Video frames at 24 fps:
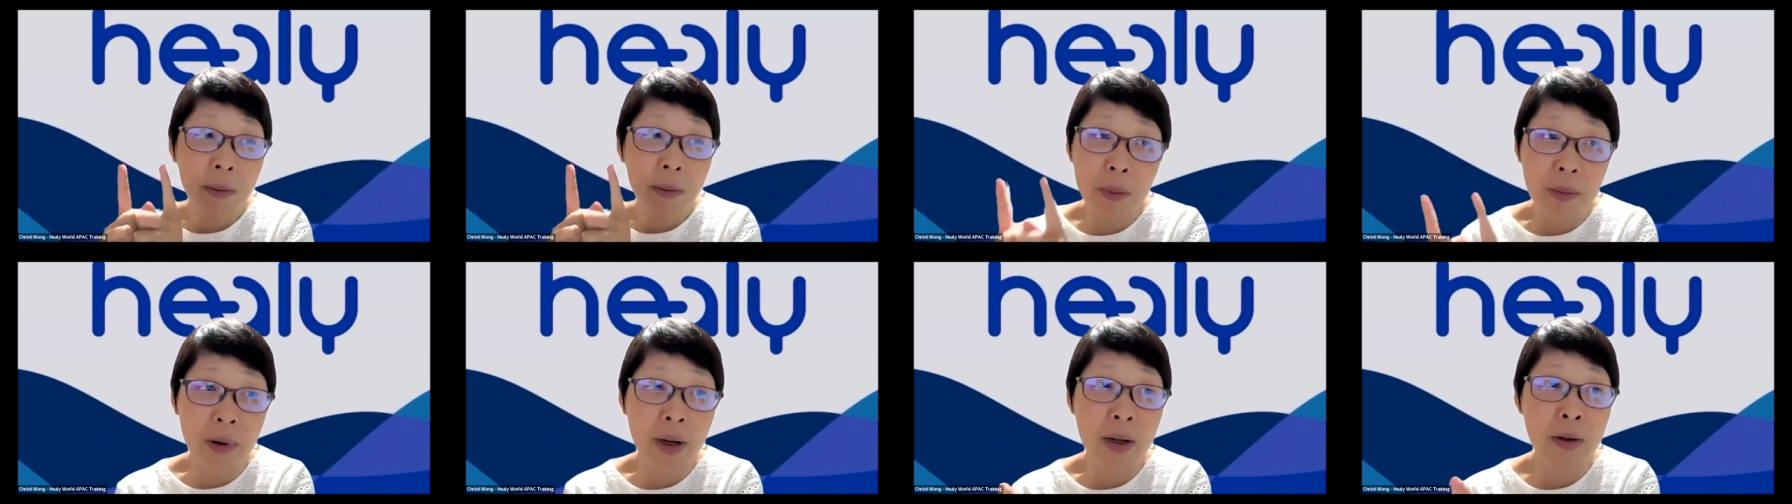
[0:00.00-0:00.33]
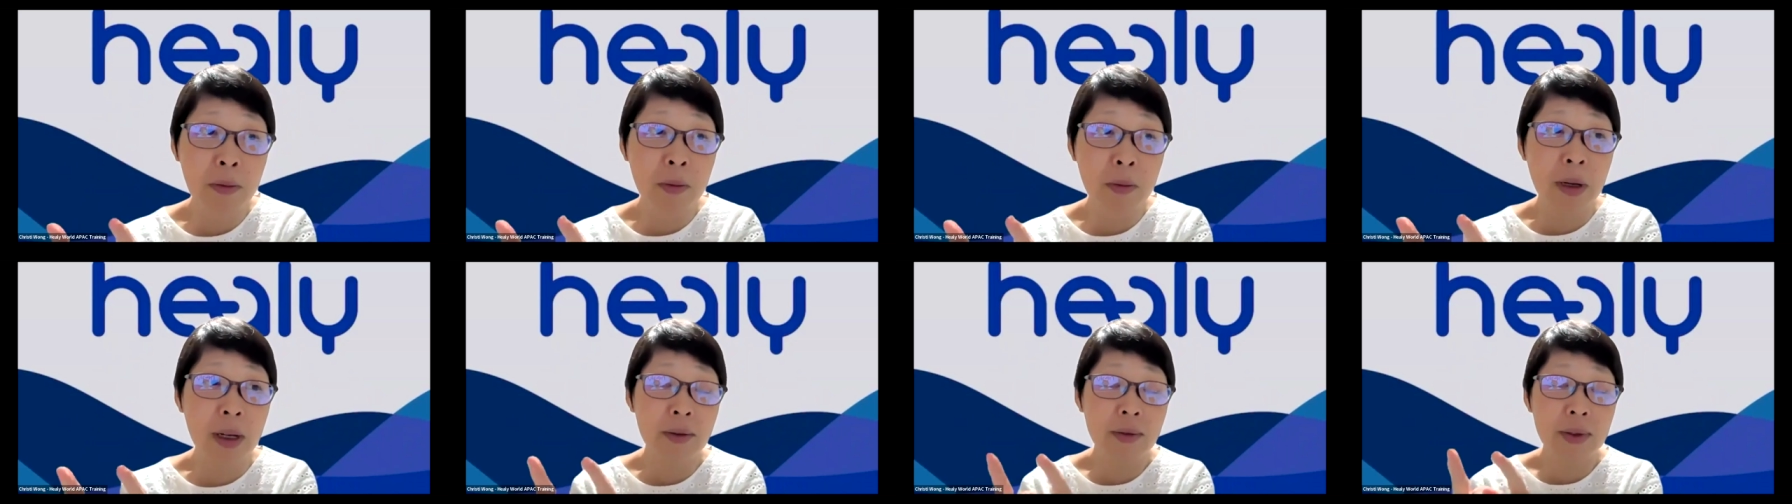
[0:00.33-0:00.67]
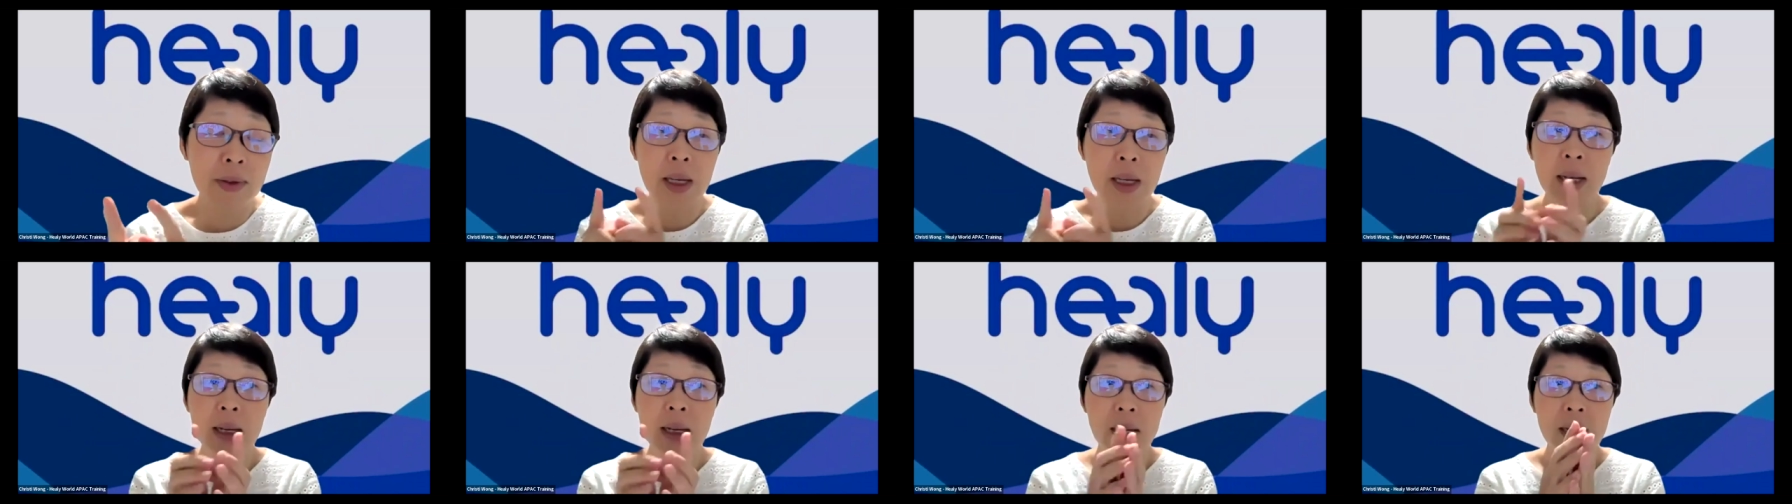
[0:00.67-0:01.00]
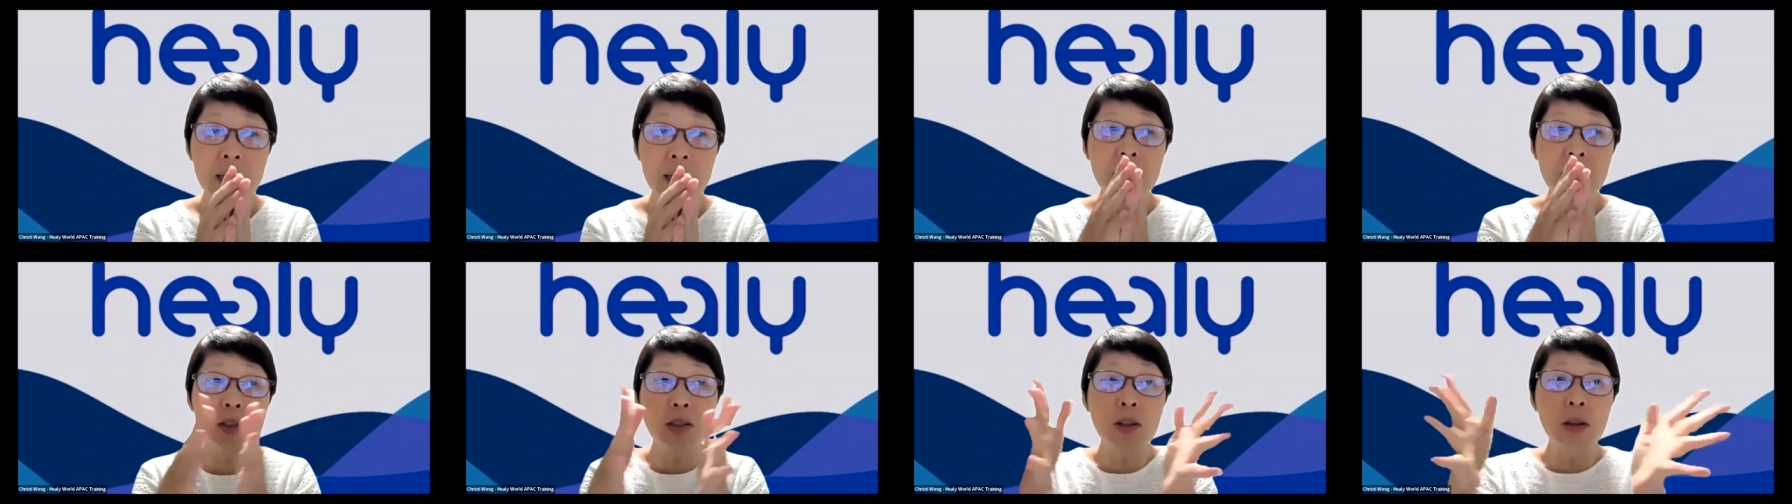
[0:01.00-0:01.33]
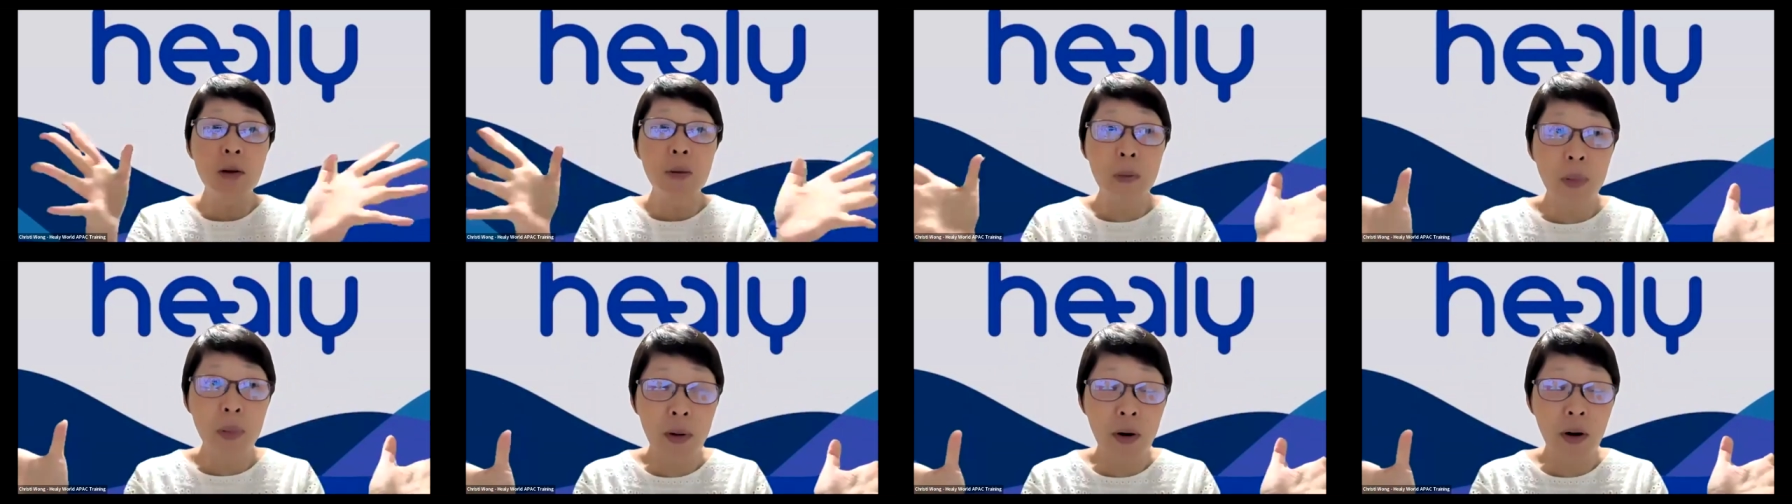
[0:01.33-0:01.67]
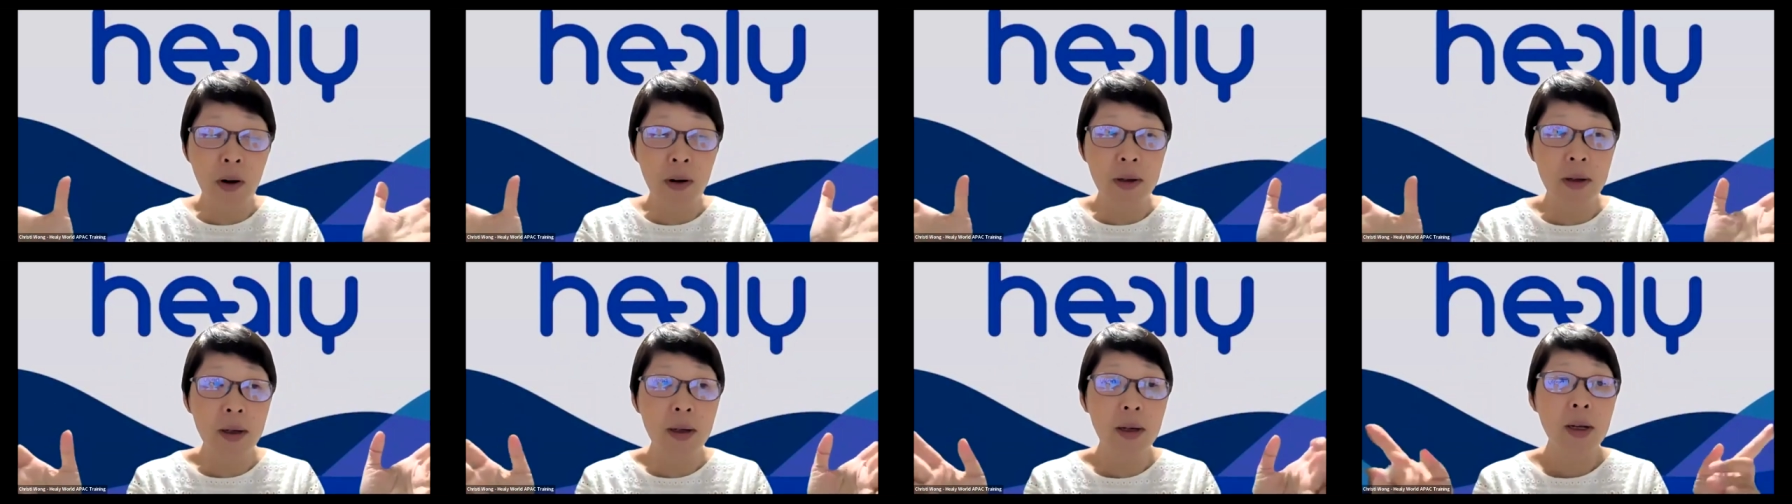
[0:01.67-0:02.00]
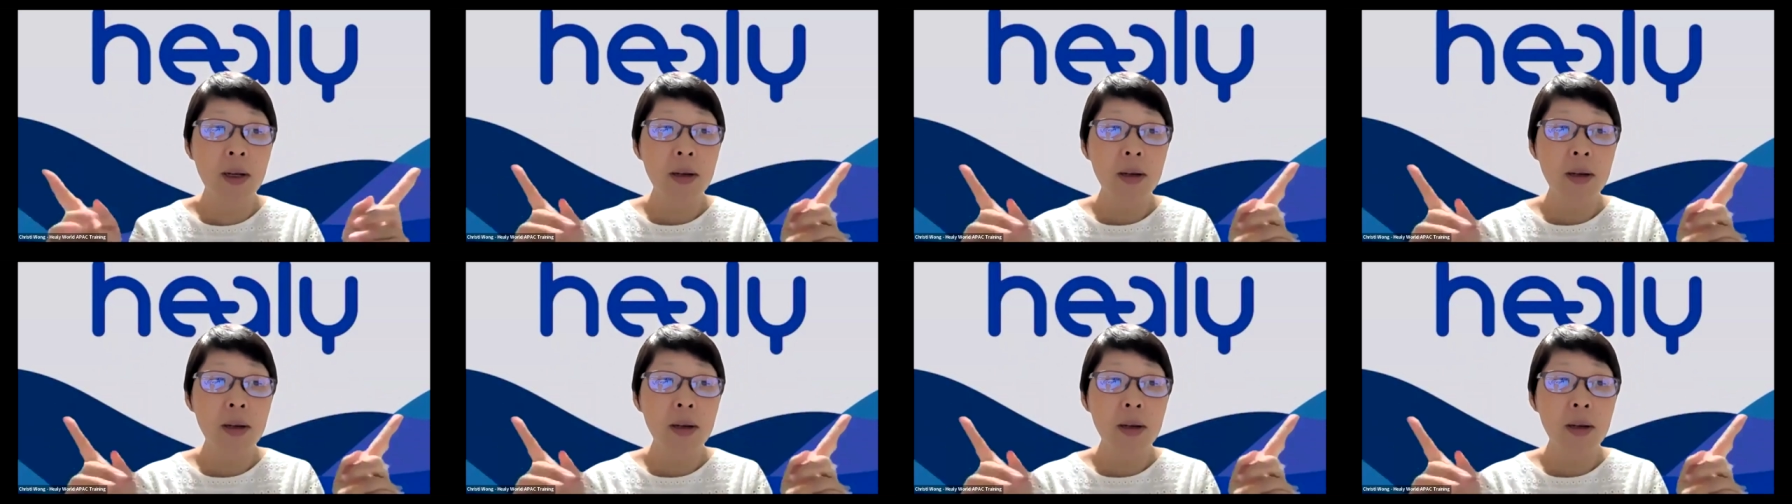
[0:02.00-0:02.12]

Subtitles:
brain waves. It is not broad.